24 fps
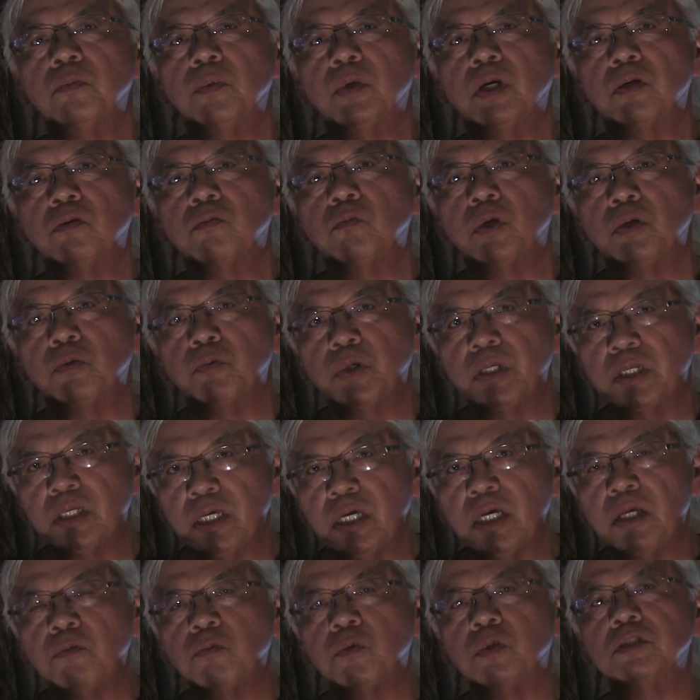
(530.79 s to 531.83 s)
But what we
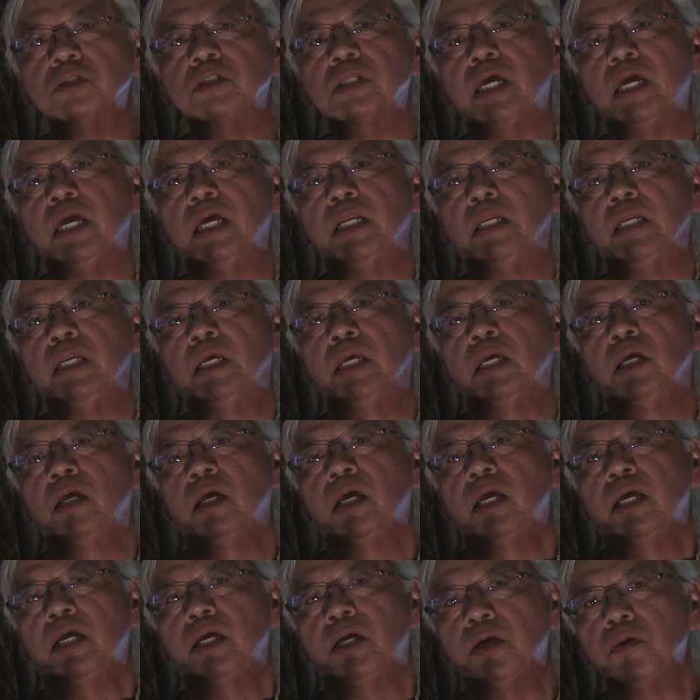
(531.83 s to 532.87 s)
did was then,
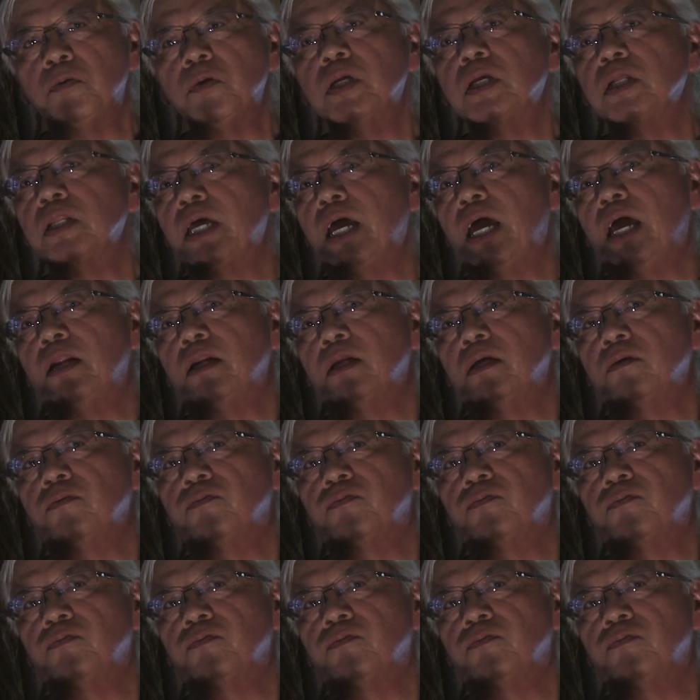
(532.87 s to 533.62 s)
hearing that